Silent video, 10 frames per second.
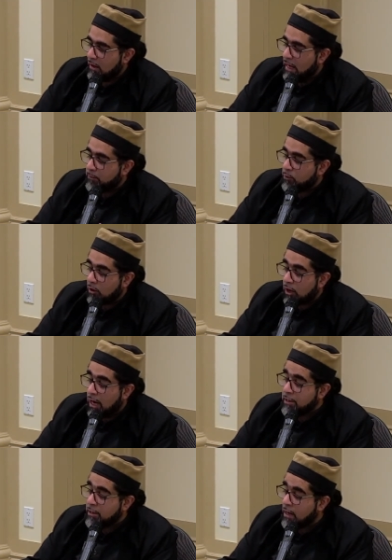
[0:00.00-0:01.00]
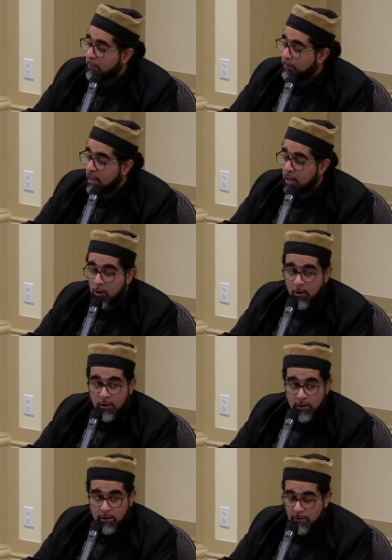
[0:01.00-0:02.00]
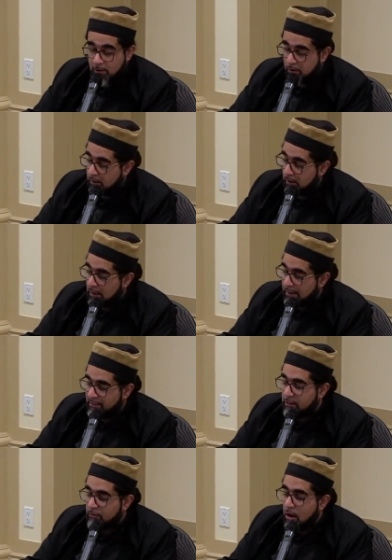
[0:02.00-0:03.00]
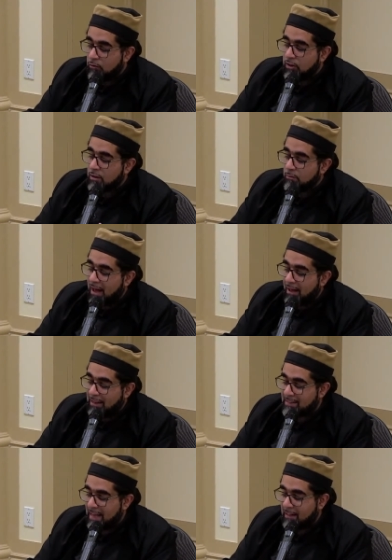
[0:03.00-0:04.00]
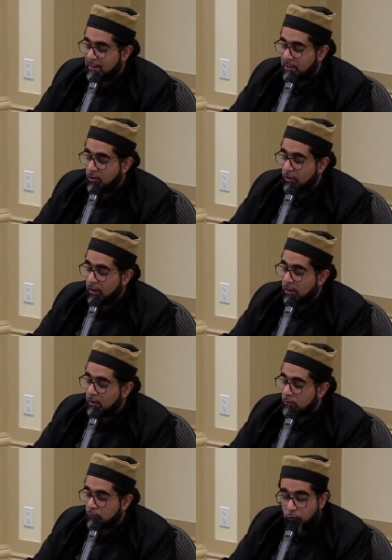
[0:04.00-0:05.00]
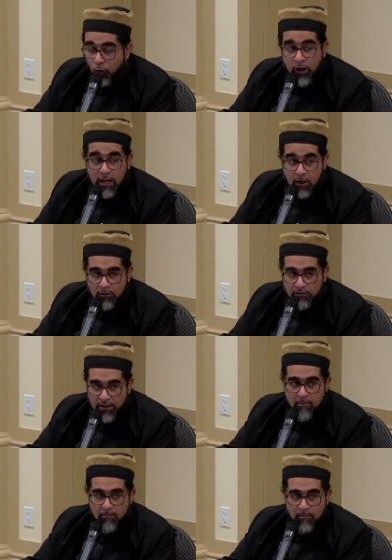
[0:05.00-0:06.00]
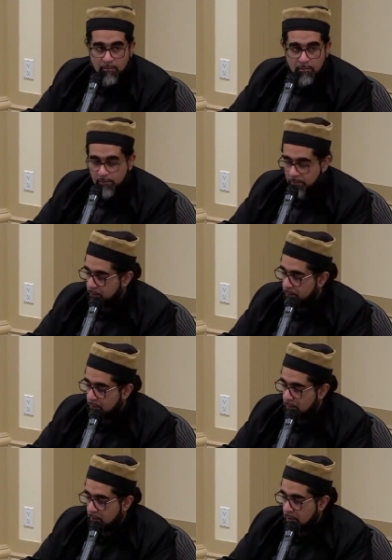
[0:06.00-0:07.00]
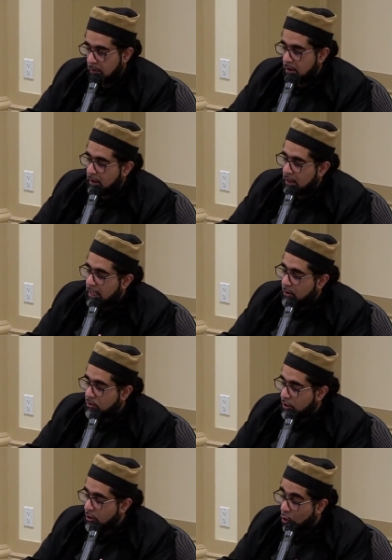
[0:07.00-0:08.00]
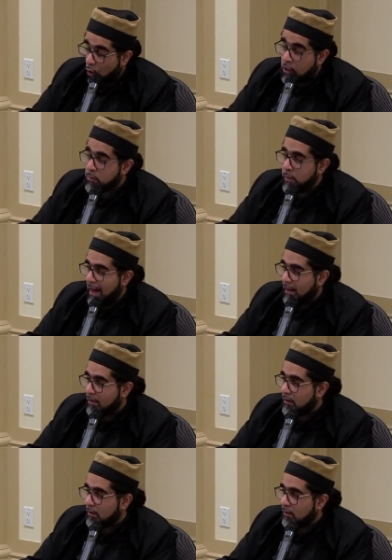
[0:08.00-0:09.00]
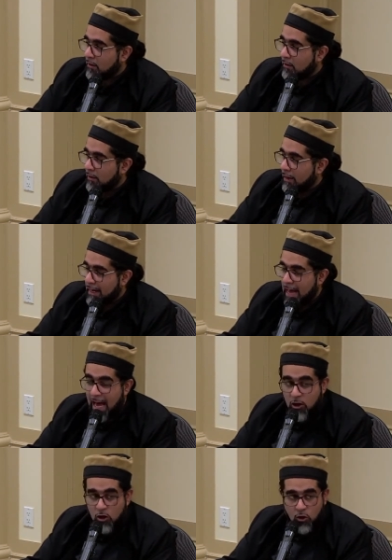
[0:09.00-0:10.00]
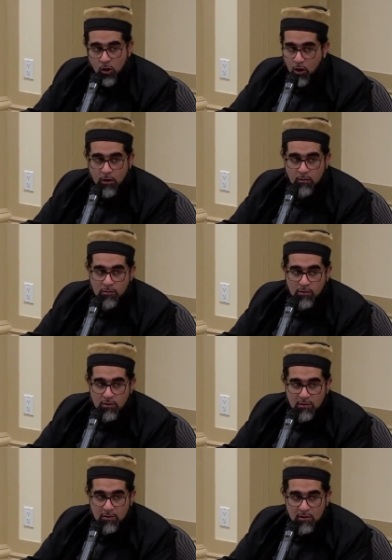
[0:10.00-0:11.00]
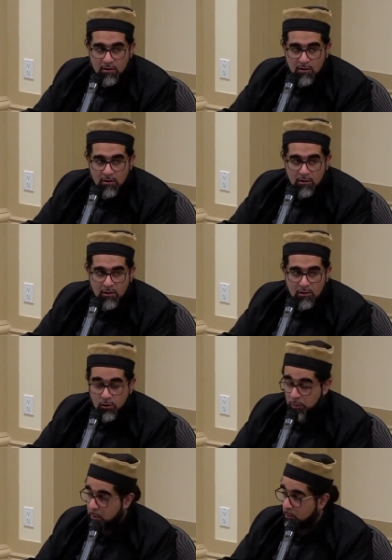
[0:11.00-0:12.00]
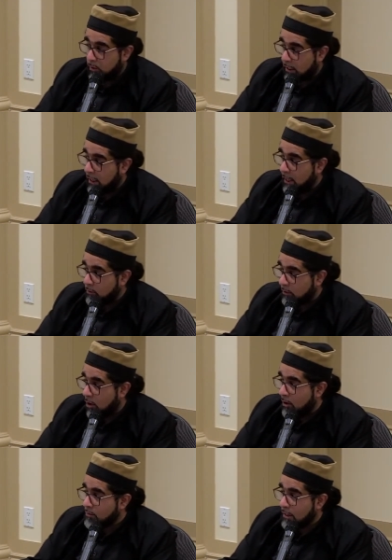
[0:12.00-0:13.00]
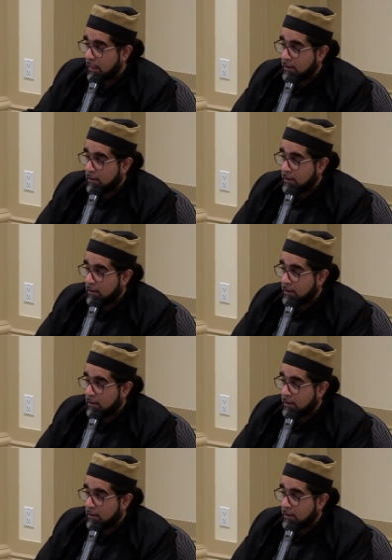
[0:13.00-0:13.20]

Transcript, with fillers: Abdul Qadir appeared surrounded by his Algerian 40 of them. He was on a horseback and had no arms. So people were killing with arms, and he